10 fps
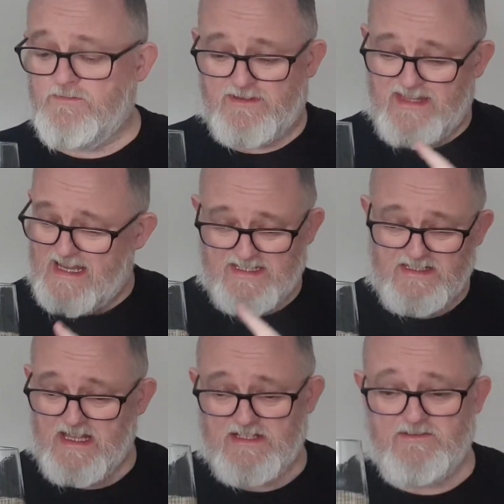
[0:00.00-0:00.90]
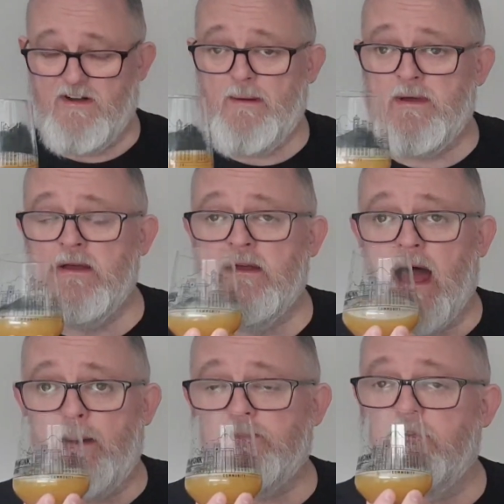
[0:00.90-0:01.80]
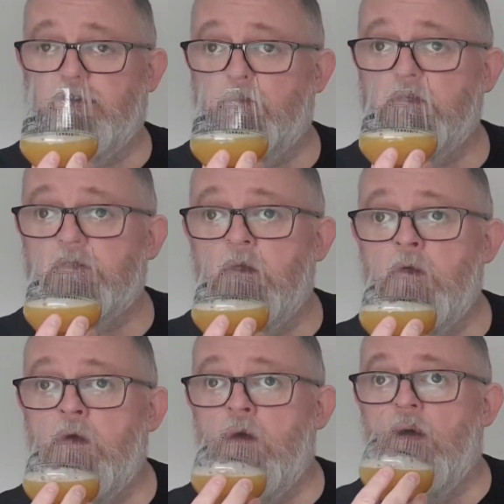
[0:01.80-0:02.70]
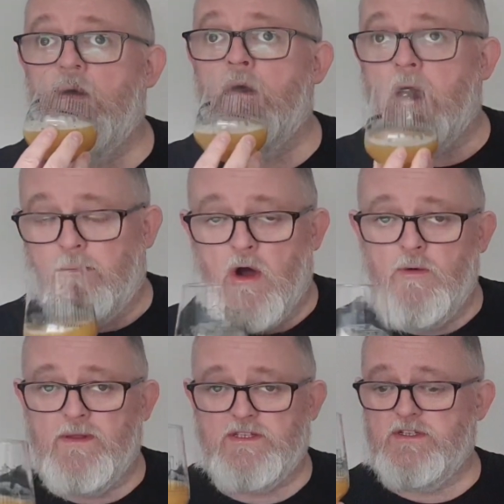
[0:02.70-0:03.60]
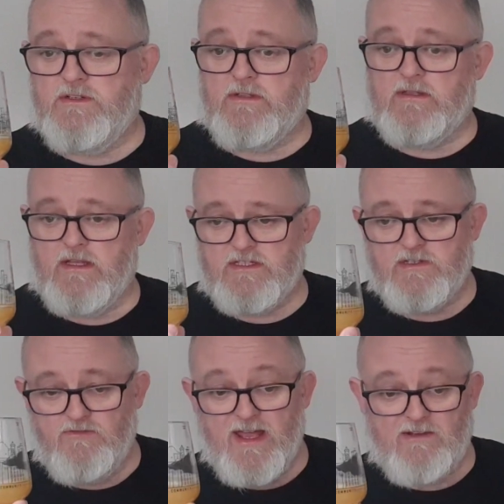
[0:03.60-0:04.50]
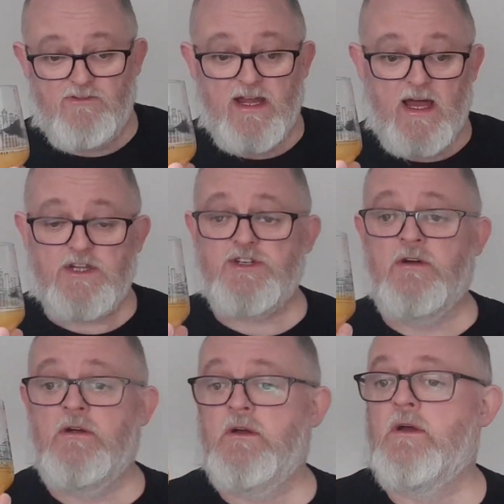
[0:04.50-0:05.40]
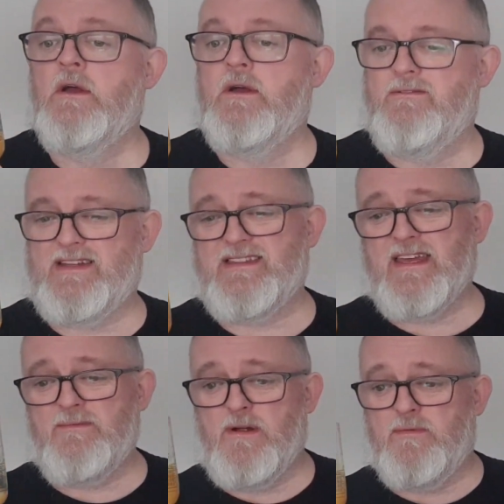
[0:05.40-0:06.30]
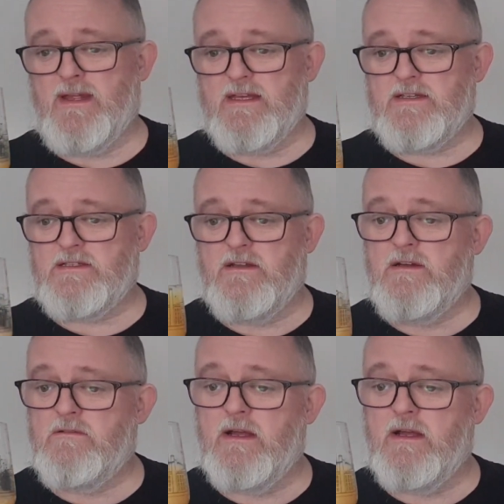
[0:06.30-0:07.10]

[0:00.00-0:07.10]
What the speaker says: But this is fab, absolutely fabulous. I'm hoping this is a rehash. And I think it probably is, isn't it?